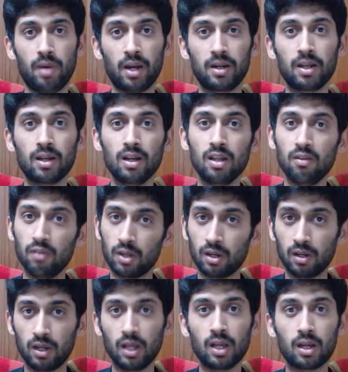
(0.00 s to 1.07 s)
practically we
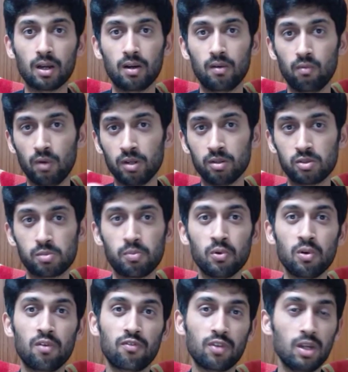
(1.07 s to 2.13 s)
can take 1
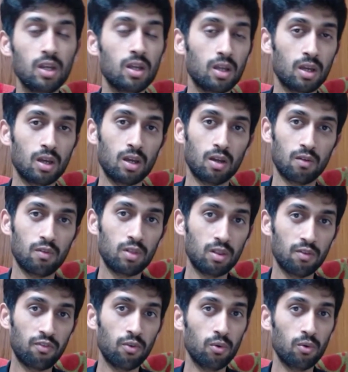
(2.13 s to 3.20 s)
spoon of ghee
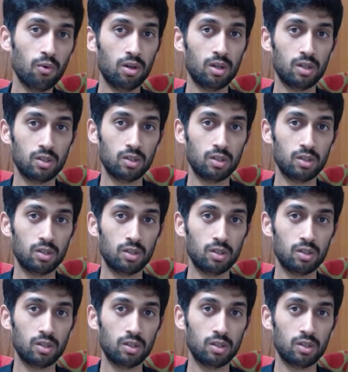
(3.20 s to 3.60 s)
with the food.